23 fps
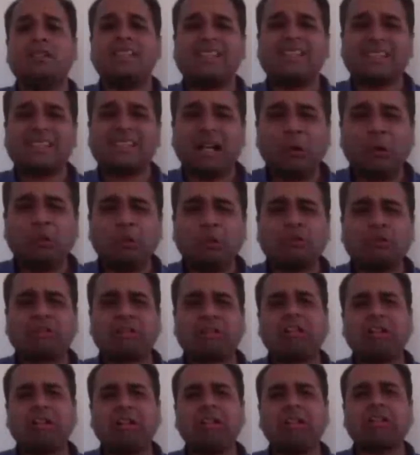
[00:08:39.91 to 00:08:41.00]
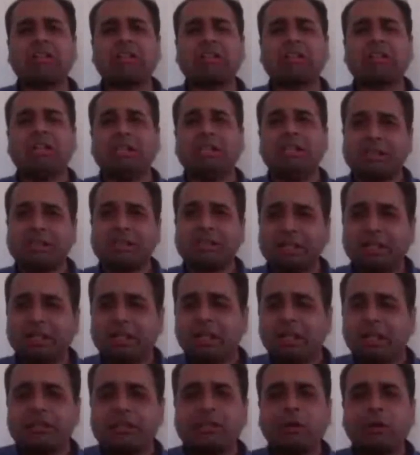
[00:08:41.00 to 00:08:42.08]
She shouts, curse.
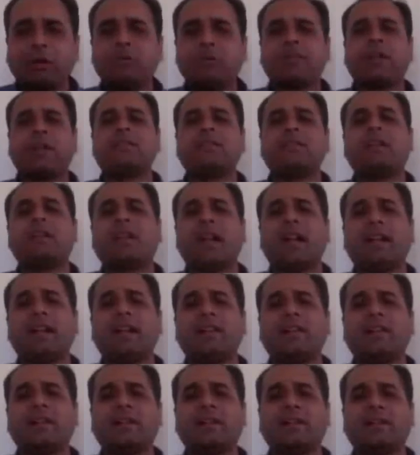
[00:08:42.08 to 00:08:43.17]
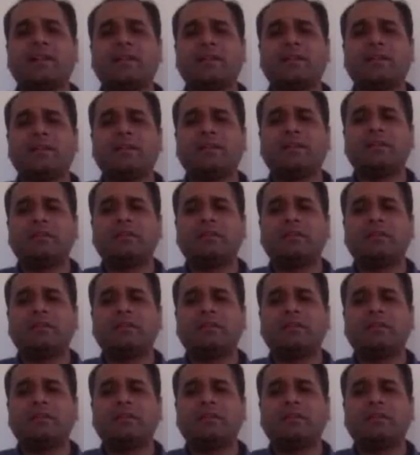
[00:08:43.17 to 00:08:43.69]
She shouts at the grandson.